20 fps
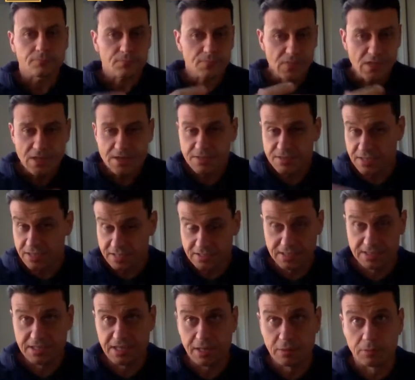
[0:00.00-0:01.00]
So that's the
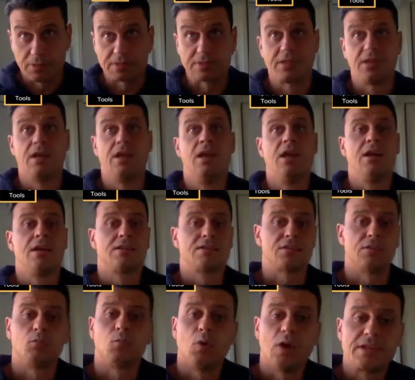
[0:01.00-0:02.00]
sequence. So
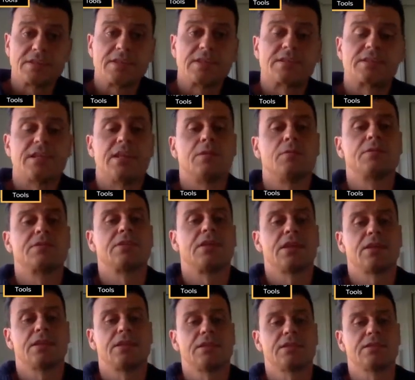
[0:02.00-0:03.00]
why is it a sequence like
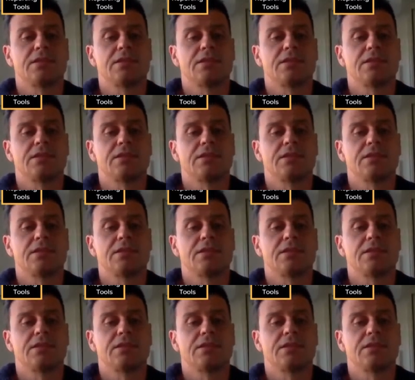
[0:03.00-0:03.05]
this?